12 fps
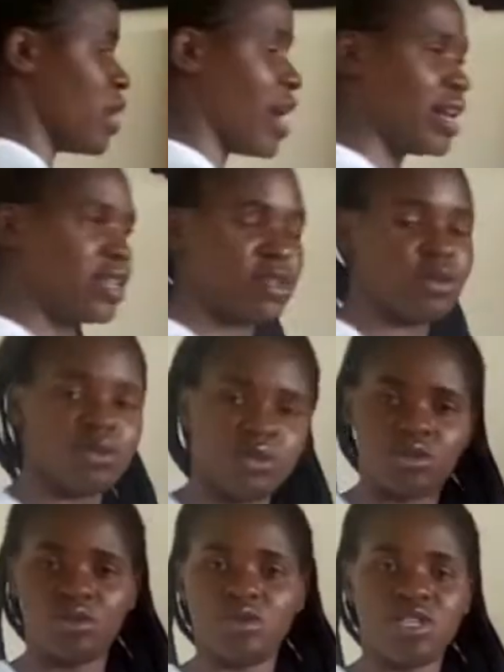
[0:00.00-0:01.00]
to add
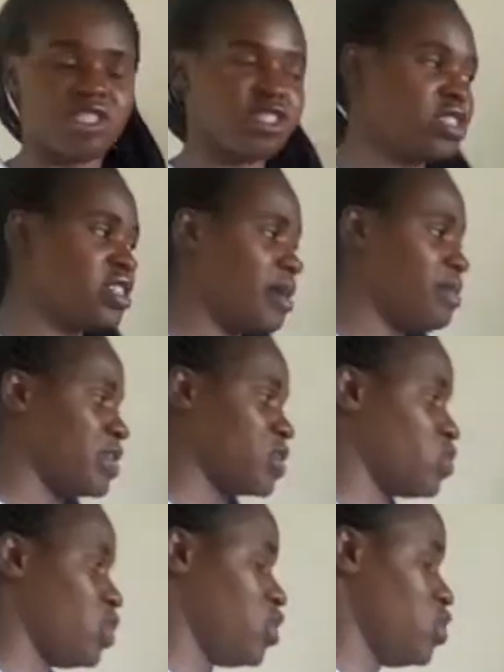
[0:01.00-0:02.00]
those 2-digit
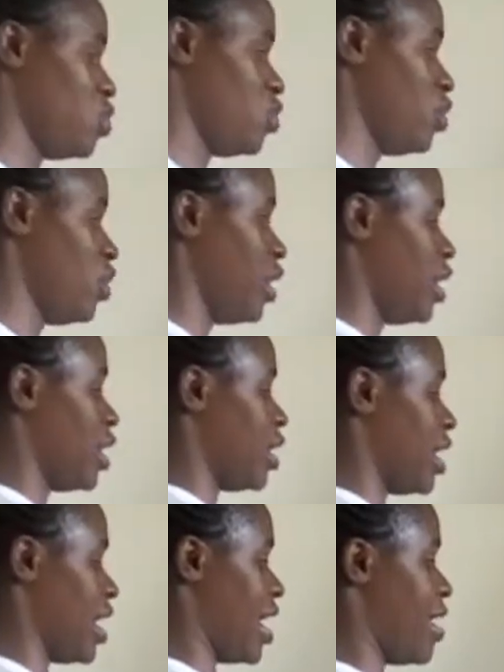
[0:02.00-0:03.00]
numbers. What do?
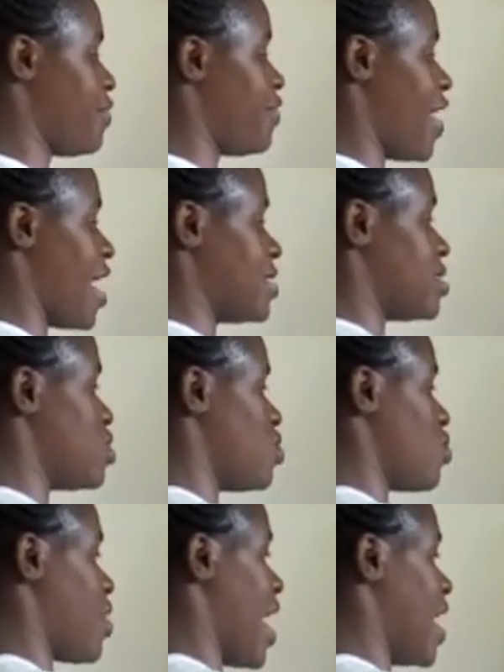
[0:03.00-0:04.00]
First,
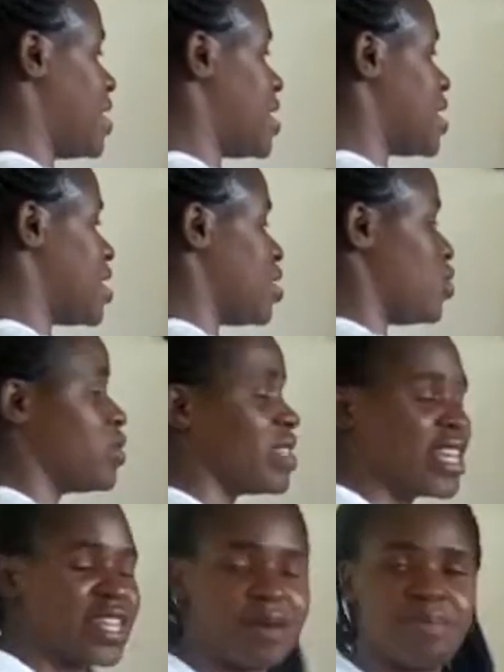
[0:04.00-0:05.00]
you write
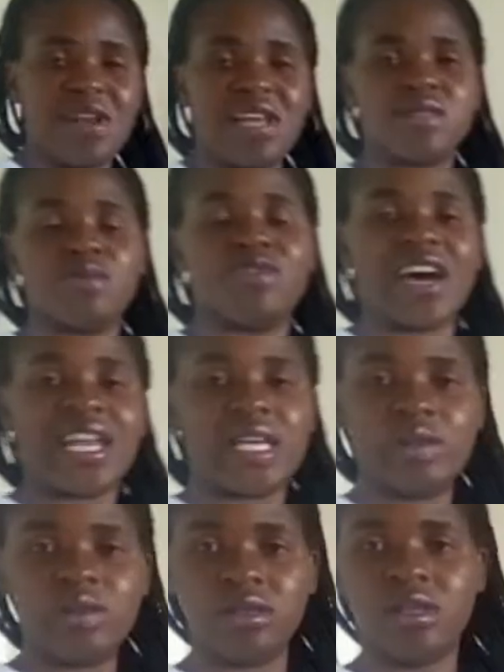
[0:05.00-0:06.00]
using the place
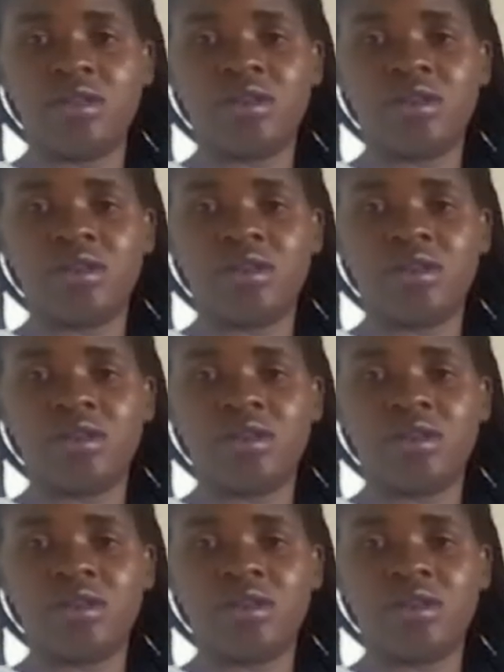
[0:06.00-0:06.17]
value.